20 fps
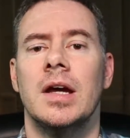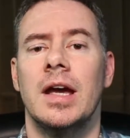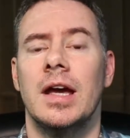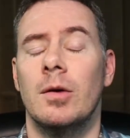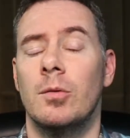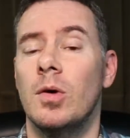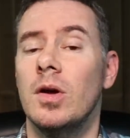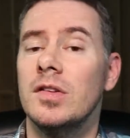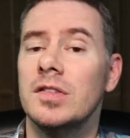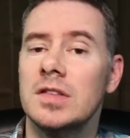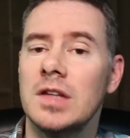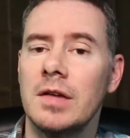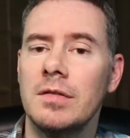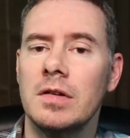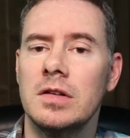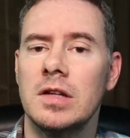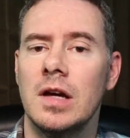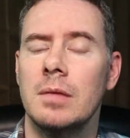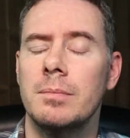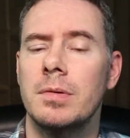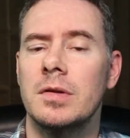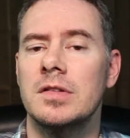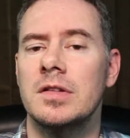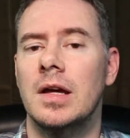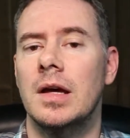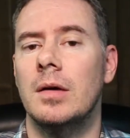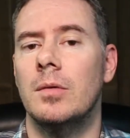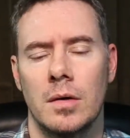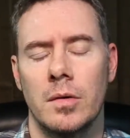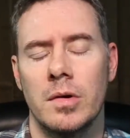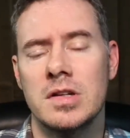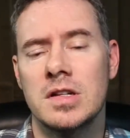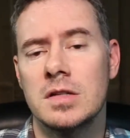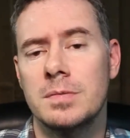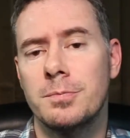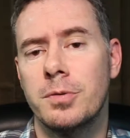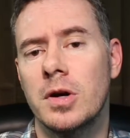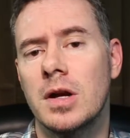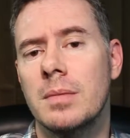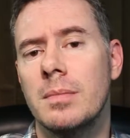It will save you 10%, which is
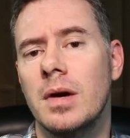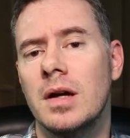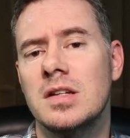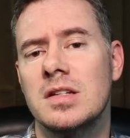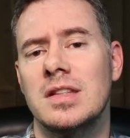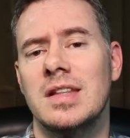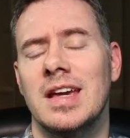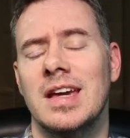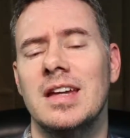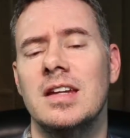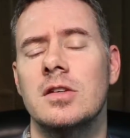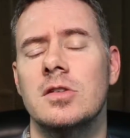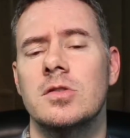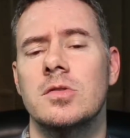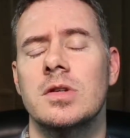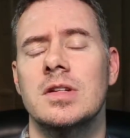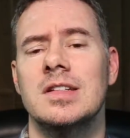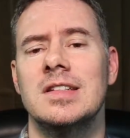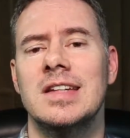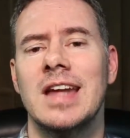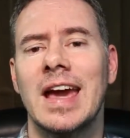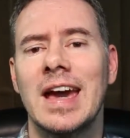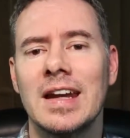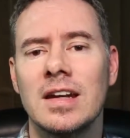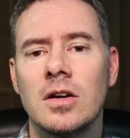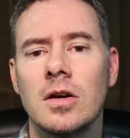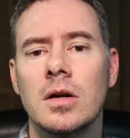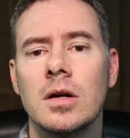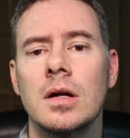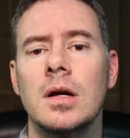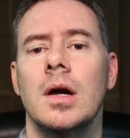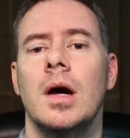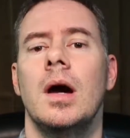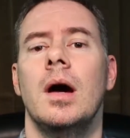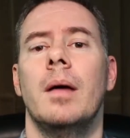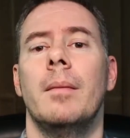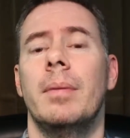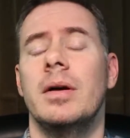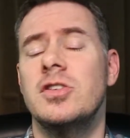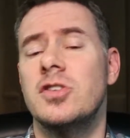pretty much the industry standard,
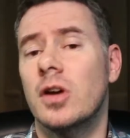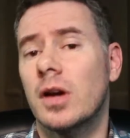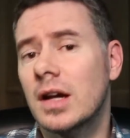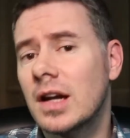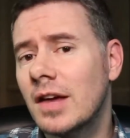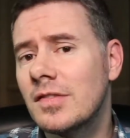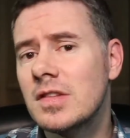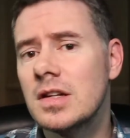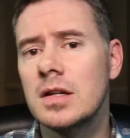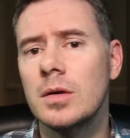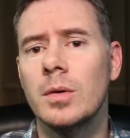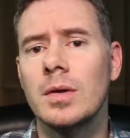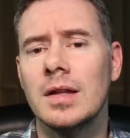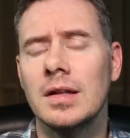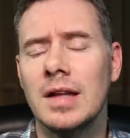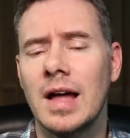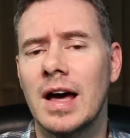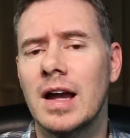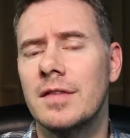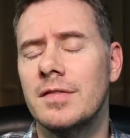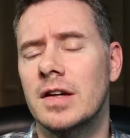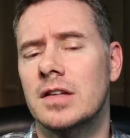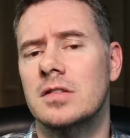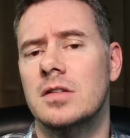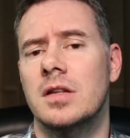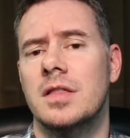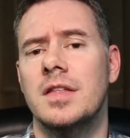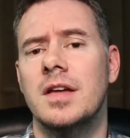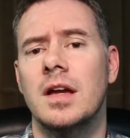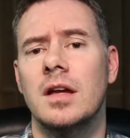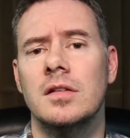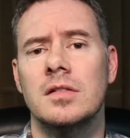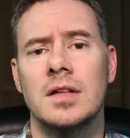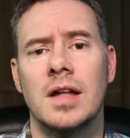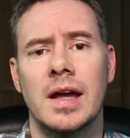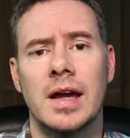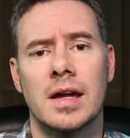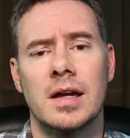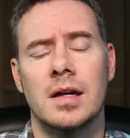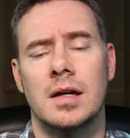but you're gonna have to deal with a lot of extra things
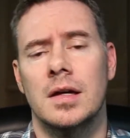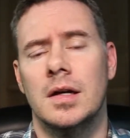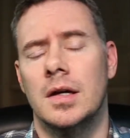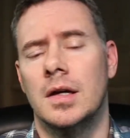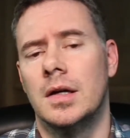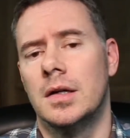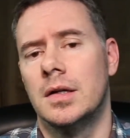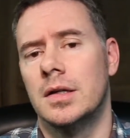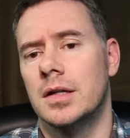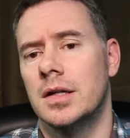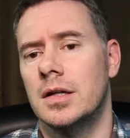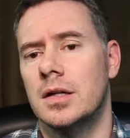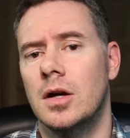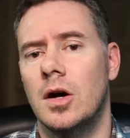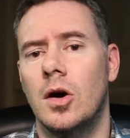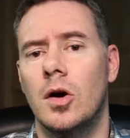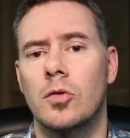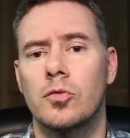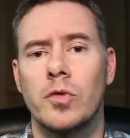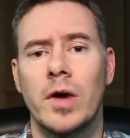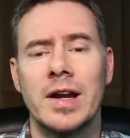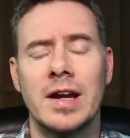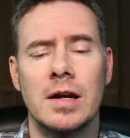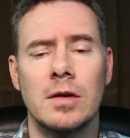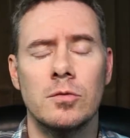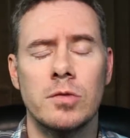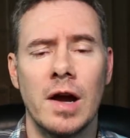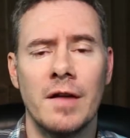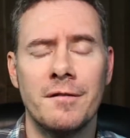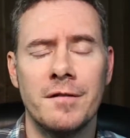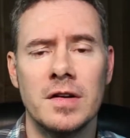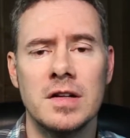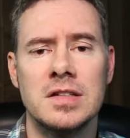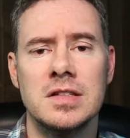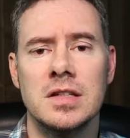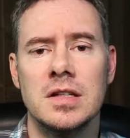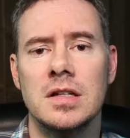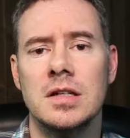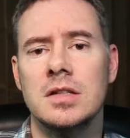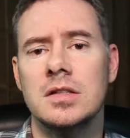like, you know, running
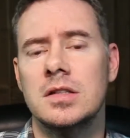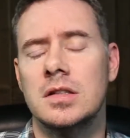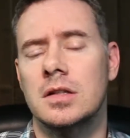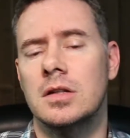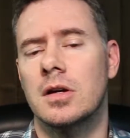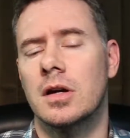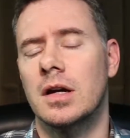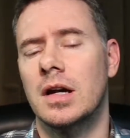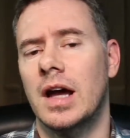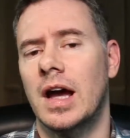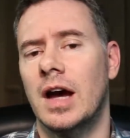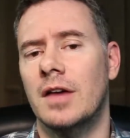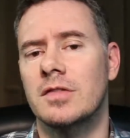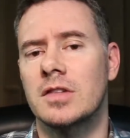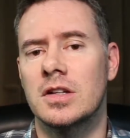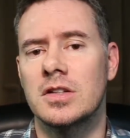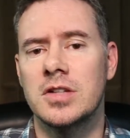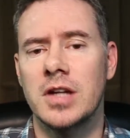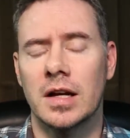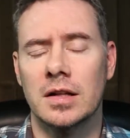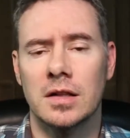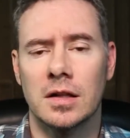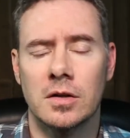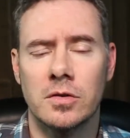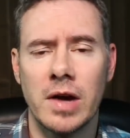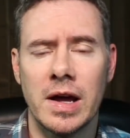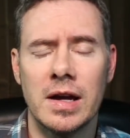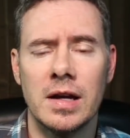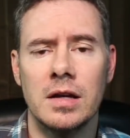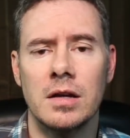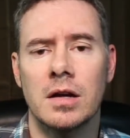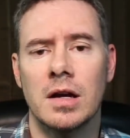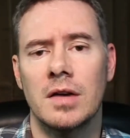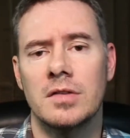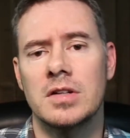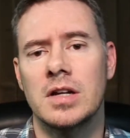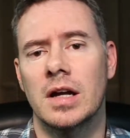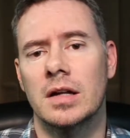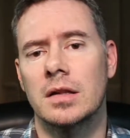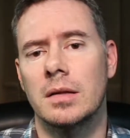references. You're gonna have to check the credit, you're
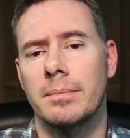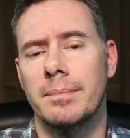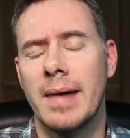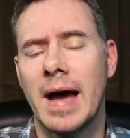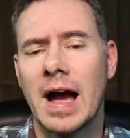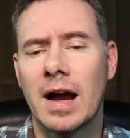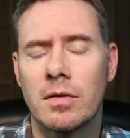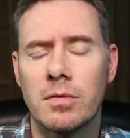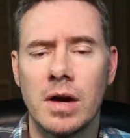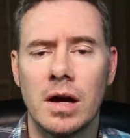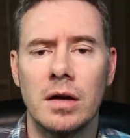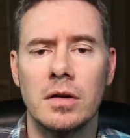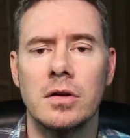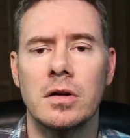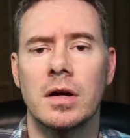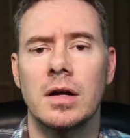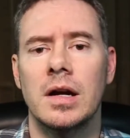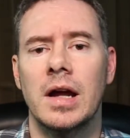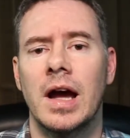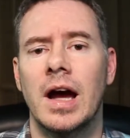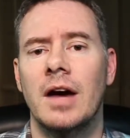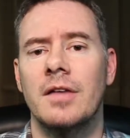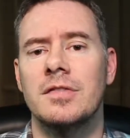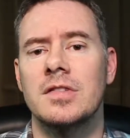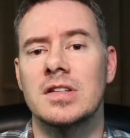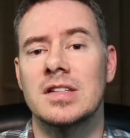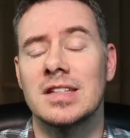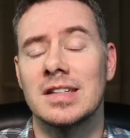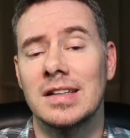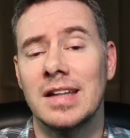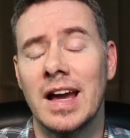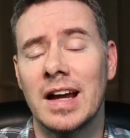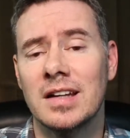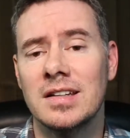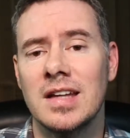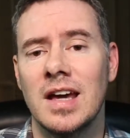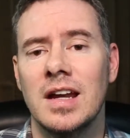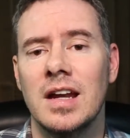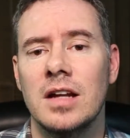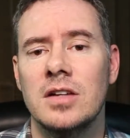gonna check the background, you're gonna have to
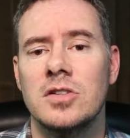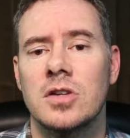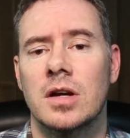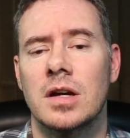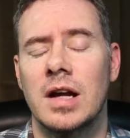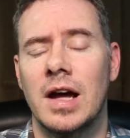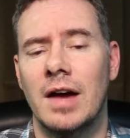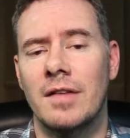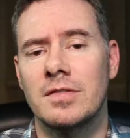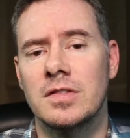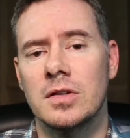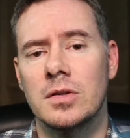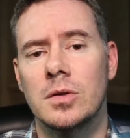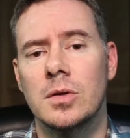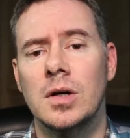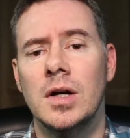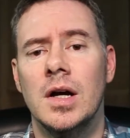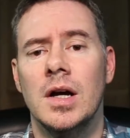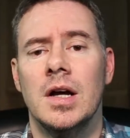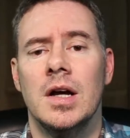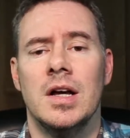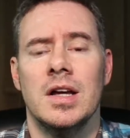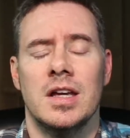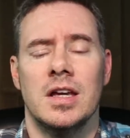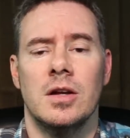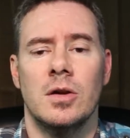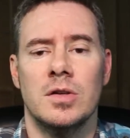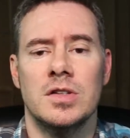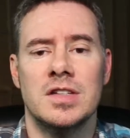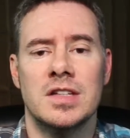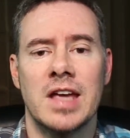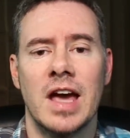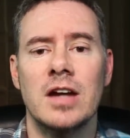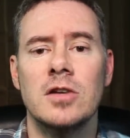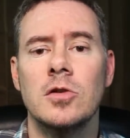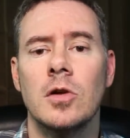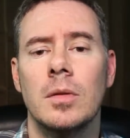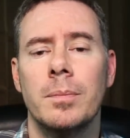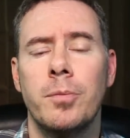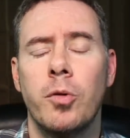select tenants, you're gonna have to, you know,
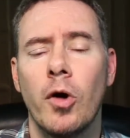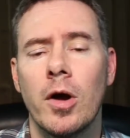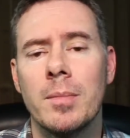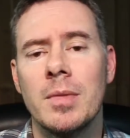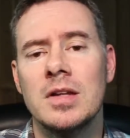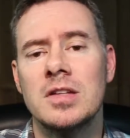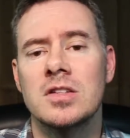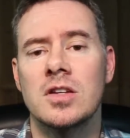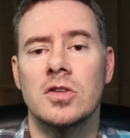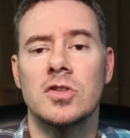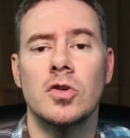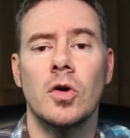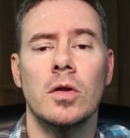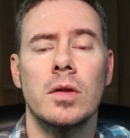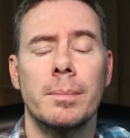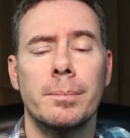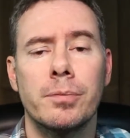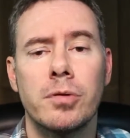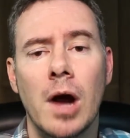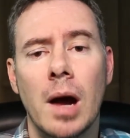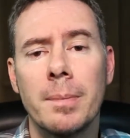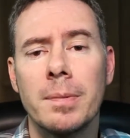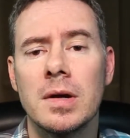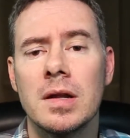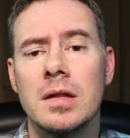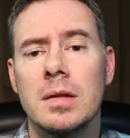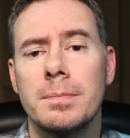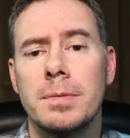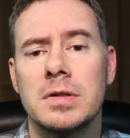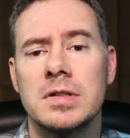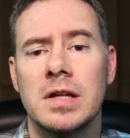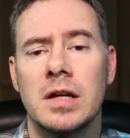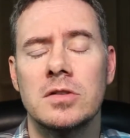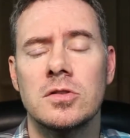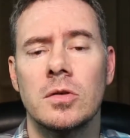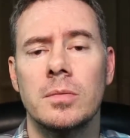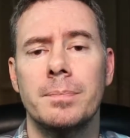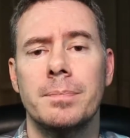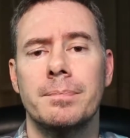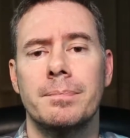schedule appointments to show the property of the
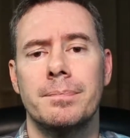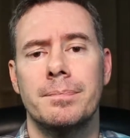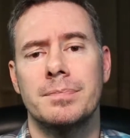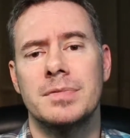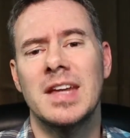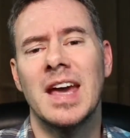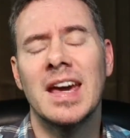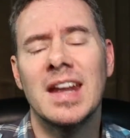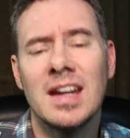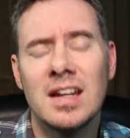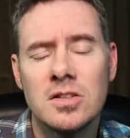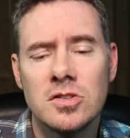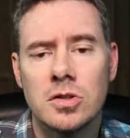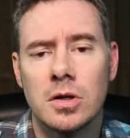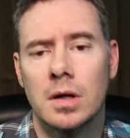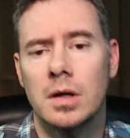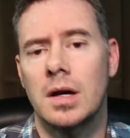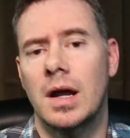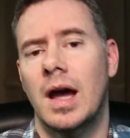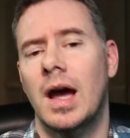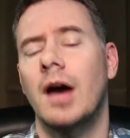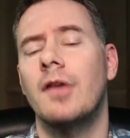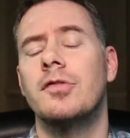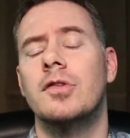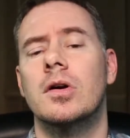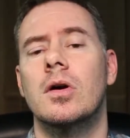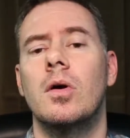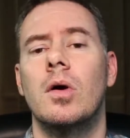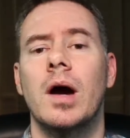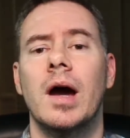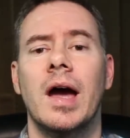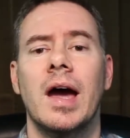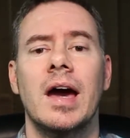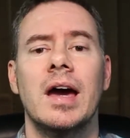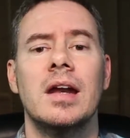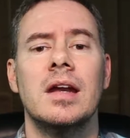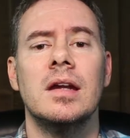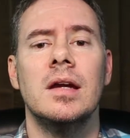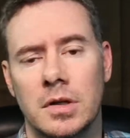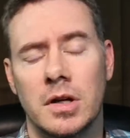potential tenant, you're gonna have to go
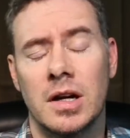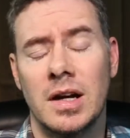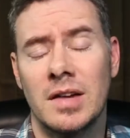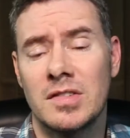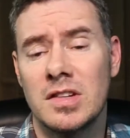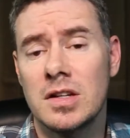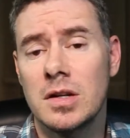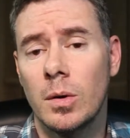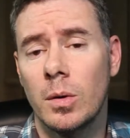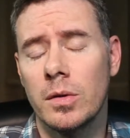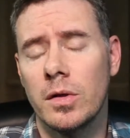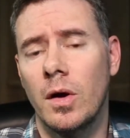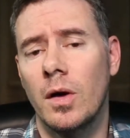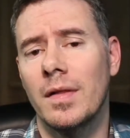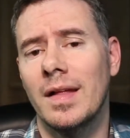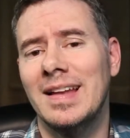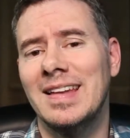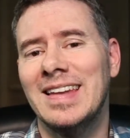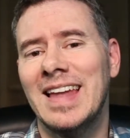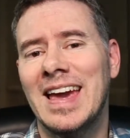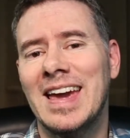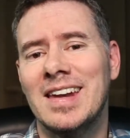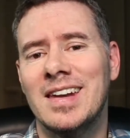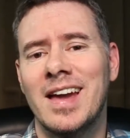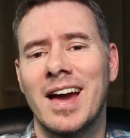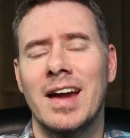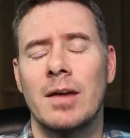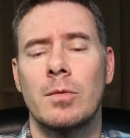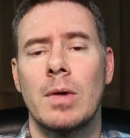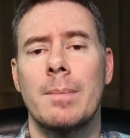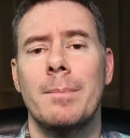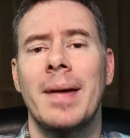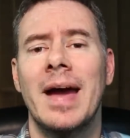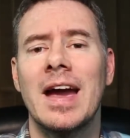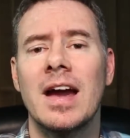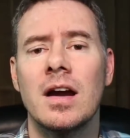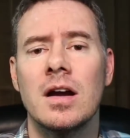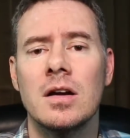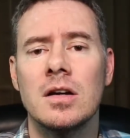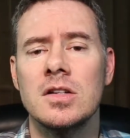ahead, you're gonna have to deal with all the late night
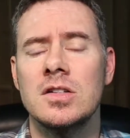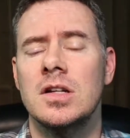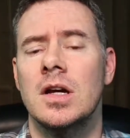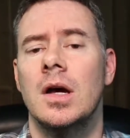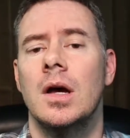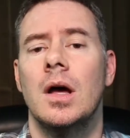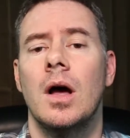repairs.